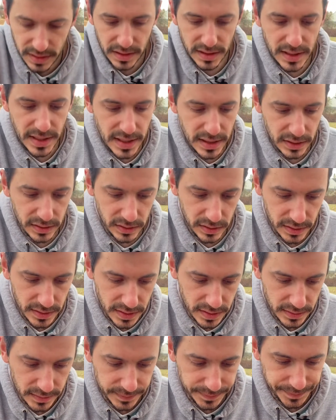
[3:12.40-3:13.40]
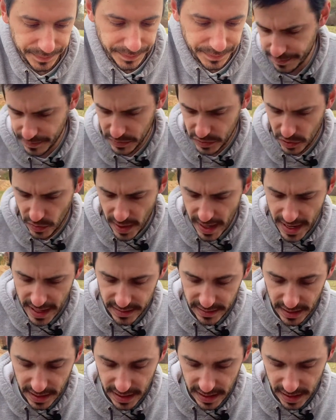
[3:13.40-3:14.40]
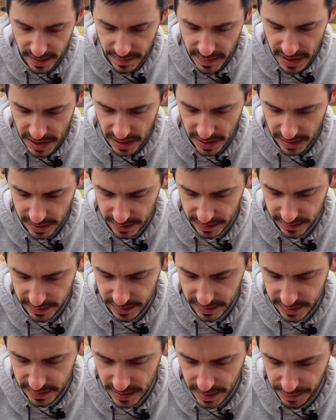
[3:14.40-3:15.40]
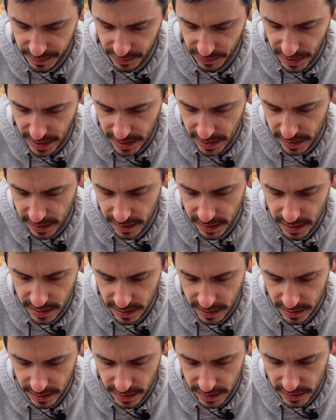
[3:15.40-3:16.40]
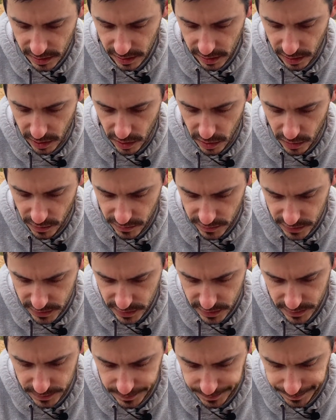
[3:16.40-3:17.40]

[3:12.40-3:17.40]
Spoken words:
yield. So as I am separating these cloves,